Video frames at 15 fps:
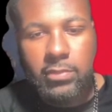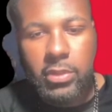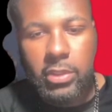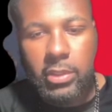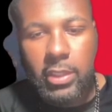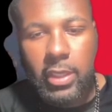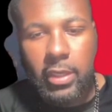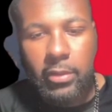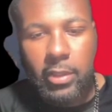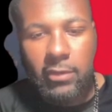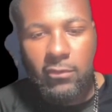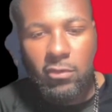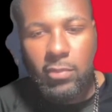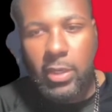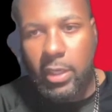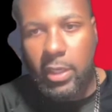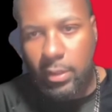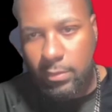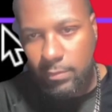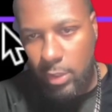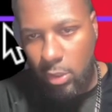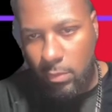But yeah, everybody's
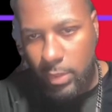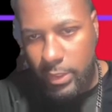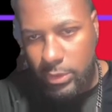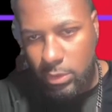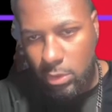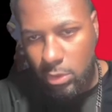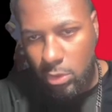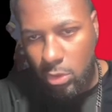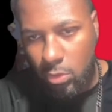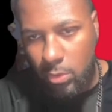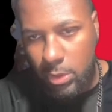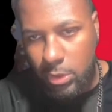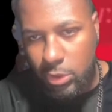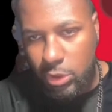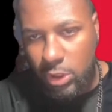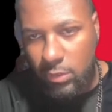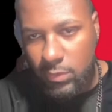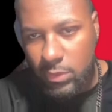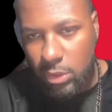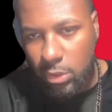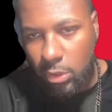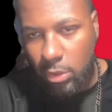gonna go with the
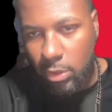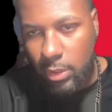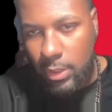Chiefs here.